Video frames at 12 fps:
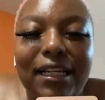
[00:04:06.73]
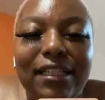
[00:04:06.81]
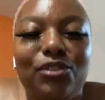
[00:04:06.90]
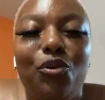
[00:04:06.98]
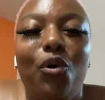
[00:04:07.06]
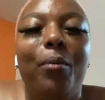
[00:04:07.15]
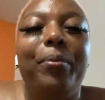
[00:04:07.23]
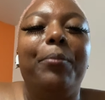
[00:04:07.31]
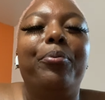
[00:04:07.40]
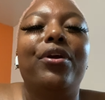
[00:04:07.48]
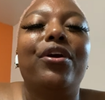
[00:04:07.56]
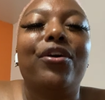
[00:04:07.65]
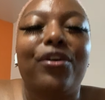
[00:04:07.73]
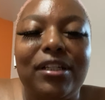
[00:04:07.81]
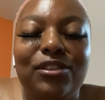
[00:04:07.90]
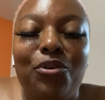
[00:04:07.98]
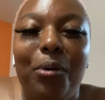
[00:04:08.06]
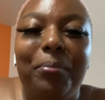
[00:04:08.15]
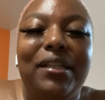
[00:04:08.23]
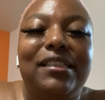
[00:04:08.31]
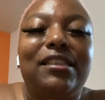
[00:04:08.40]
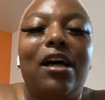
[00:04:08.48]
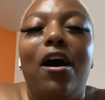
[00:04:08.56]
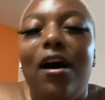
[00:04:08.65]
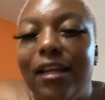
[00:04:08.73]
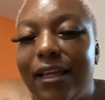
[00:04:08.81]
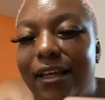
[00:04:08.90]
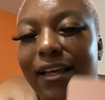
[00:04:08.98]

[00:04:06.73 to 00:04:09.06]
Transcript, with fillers: It's going to be pure. It's going to be solid.